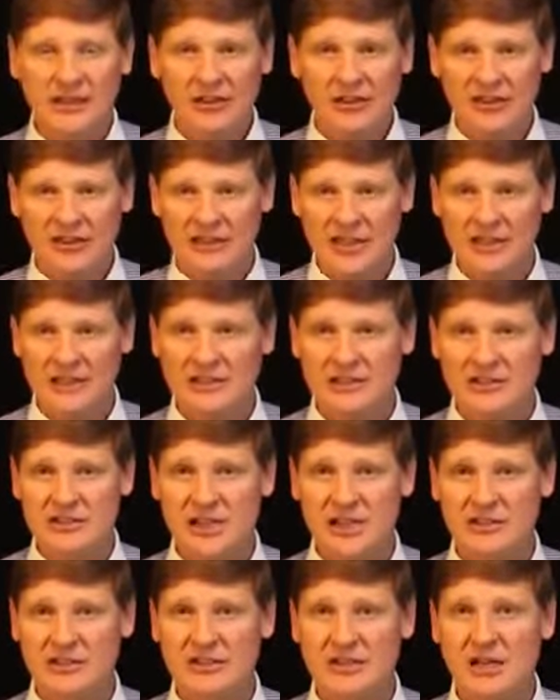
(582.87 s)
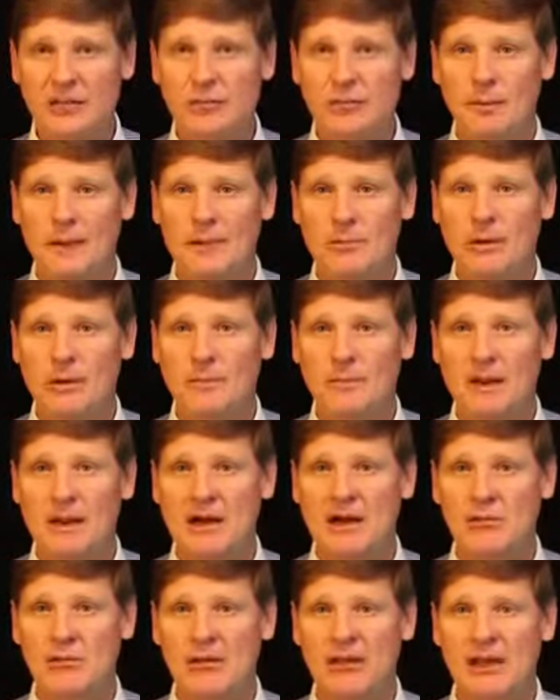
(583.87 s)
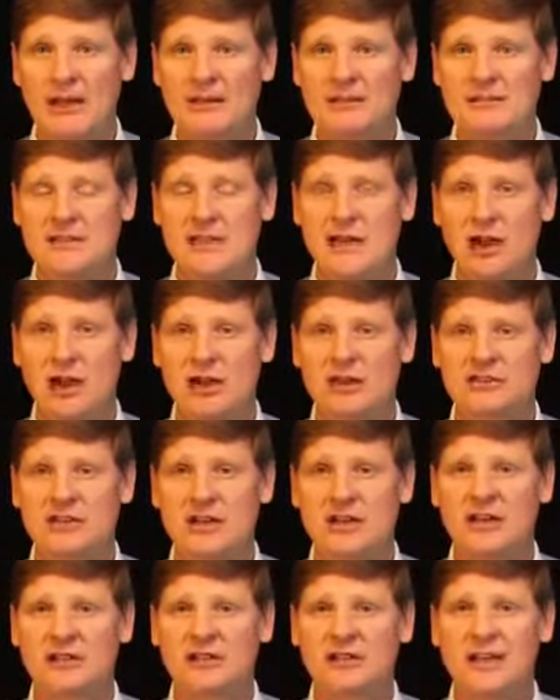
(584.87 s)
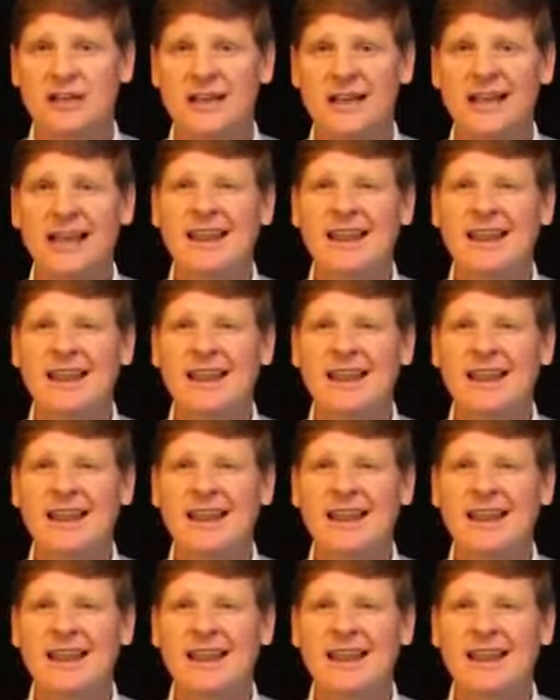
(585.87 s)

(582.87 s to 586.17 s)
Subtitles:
The skin cells can be repaired with antioxidants.